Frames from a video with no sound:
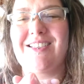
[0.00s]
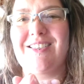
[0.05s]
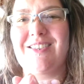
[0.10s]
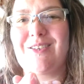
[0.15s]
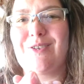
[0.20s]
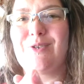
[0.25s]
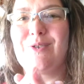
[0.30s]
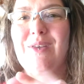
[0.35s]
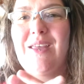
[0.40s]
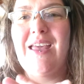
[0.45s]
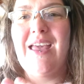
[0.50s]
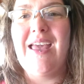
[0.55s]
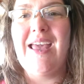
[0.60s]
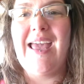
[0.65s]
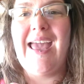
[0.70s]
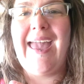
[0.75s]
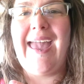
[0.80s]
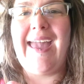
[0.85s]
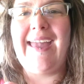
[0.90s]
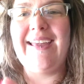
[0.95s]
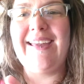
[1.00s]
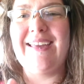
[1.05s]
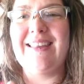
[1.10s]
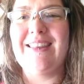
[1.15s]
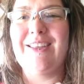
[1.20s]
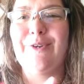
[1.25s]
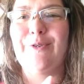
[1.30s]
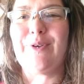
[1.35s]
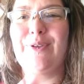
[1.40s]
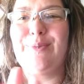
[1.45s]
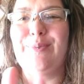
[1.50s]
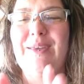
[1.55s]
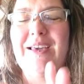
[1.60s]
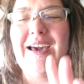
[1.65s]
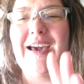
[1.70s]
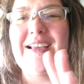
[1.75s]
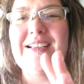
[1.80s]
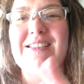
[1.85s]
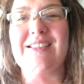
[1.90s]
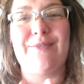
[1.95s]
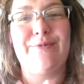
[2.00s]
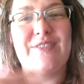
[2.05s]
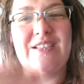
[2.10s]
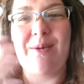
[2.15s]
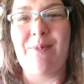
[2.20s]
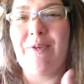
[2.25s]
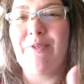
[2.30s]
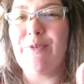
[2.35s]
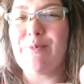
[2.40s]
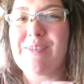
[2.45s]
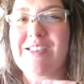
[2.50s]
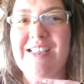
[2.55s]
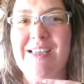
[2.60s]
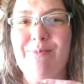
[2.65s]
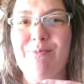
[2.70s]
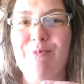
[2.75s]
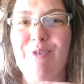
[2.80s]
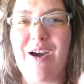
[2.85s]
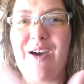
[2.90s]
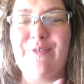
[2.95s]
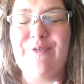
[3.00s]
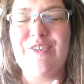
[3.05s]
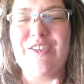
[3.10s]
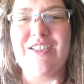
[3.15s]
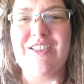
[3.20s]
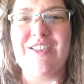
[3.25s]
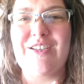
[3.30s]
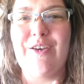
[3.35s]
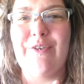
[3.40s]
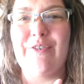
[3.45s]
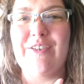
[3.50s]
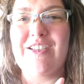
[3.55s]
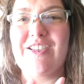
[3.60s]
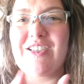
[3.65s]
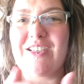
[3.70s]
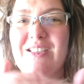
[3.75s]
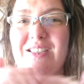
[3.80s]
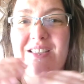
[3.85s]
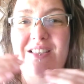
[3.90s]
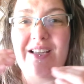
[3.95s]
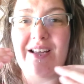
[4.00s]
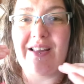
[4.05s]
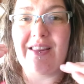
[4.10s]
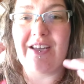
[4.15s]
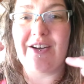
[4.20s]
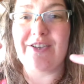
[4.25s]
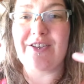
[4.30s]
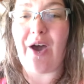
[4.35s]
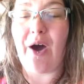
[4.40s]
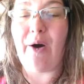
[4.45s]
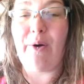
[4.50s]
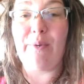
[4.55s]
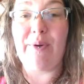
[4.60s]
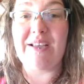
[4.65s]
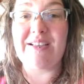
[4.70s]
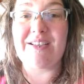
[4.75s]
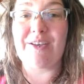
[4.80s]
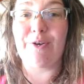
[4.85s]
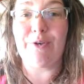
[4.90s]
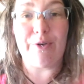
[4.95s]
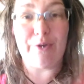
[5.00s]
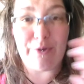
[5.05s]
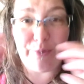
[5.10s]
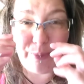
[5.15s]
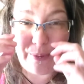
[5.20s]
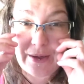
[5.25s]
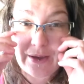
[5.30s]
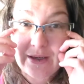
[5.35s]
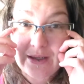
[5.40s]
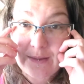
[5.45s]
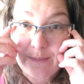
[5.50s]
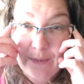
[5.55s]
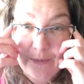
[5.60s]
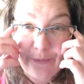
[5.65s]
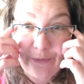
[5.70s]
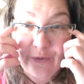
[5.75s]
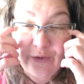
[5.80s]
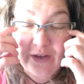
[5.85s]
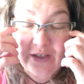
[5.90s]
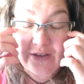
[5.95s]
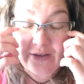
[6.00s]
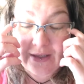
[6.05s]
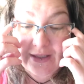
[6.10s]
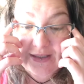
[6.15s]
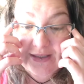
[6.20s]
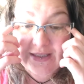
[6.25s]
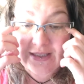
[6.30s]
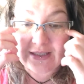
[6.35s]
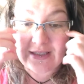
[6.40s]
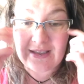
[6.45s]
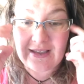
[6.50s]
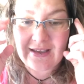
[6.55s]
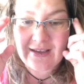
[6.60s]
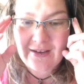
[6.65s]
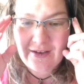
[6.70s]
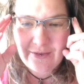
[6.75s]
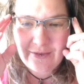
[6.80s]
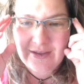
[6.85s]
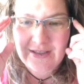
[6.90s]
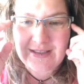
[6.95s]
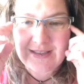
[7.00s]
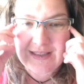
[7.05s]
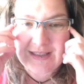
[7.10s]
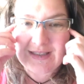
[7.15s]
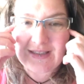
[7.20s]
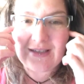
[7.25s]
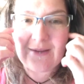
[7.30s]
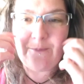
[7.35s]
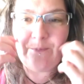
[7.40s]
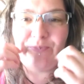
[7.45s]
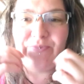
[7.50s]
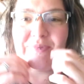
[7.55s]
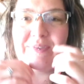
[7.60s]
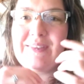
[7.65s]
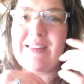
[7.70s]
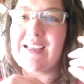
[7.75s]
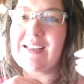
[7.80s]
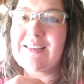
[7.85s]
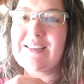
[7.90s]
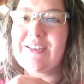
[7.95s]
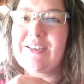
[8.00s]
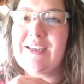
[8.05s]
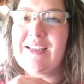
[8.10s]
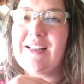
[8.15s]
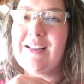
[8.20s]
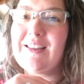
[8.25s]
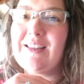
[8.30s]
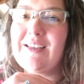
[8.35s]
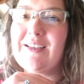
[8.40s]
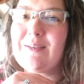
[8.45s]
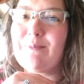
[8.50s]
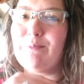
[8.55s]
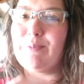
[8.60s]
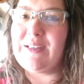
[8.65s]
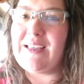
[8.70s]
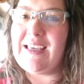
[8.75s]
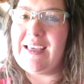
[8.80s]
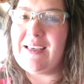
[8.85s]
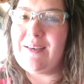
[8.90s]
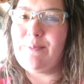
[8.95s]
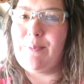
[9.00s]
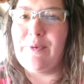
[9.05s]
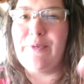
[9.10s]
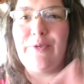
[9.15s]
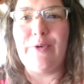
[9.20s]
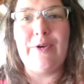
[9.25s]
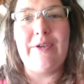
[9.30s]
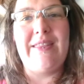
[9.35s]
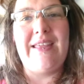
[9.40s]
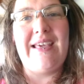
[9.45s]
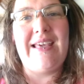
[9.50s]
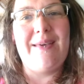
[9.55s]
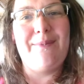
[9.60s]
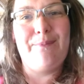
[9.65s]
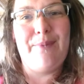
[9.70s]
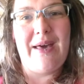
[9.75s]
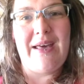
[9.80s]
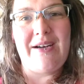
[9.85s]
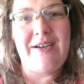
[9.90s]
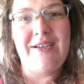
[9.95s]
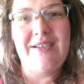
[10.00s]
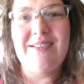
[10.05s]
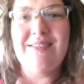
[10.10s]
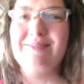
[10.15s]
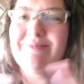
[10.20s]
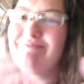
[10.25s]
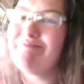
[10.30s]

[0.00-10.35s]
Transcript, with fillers: So hang in there with me, guys. If some of them seem rough, just know it's just there's always a growth period before you get to what is it? Things are going to look bleak before they get better.